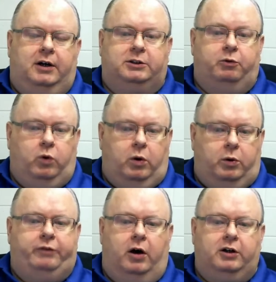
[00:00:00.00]
Some of what
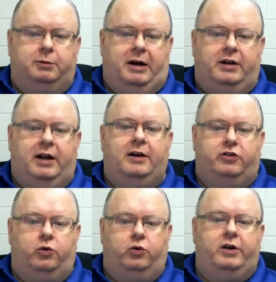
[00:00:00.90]
we've talked about today
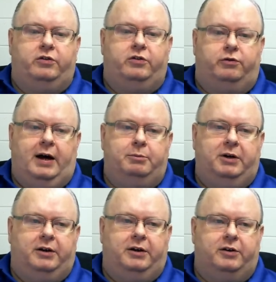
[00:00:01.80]
is the reason for that,
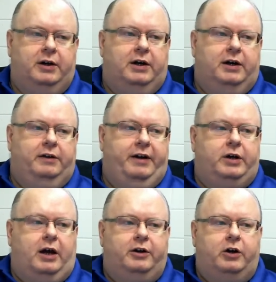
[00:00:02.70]
because they
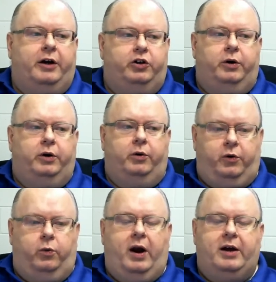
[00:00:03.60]
don't yet know how to do it
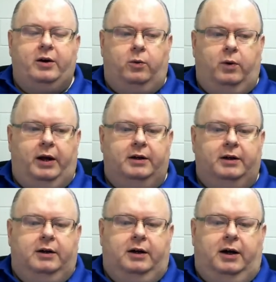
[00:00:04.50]
the right way.
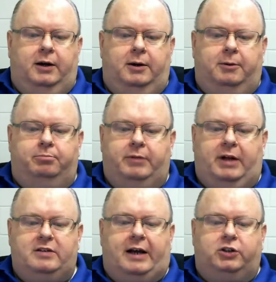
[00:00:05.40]

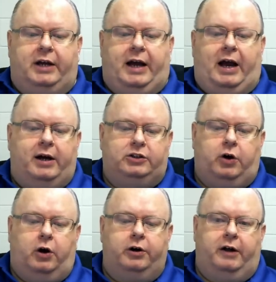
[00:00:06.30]
That's actually how I
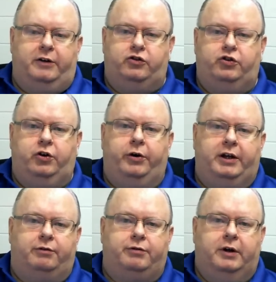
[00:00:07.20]
started on this
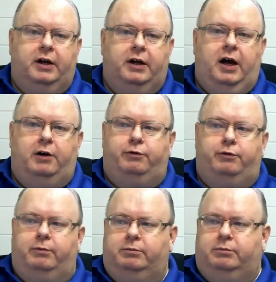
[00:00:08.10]
journey of
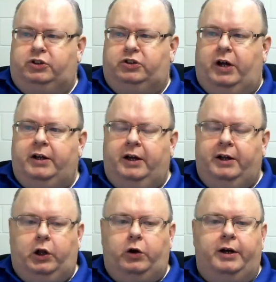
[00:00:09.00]
study
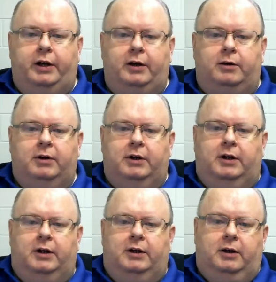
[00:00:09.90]
and learning,
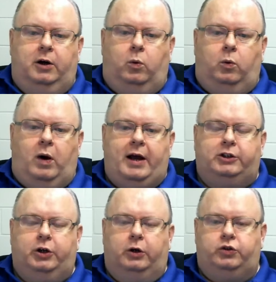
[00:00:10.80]
and why I
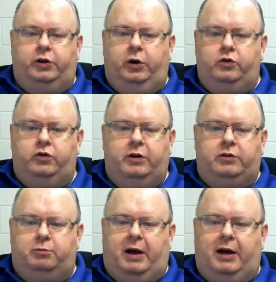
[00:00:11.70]
chose to use this
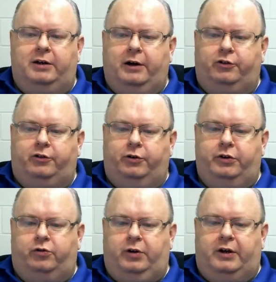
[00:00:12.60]
as my doctoral
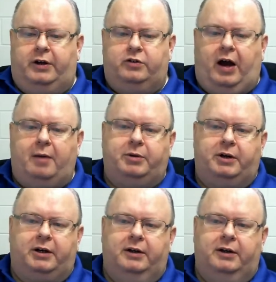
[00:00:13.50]
dissertation topic,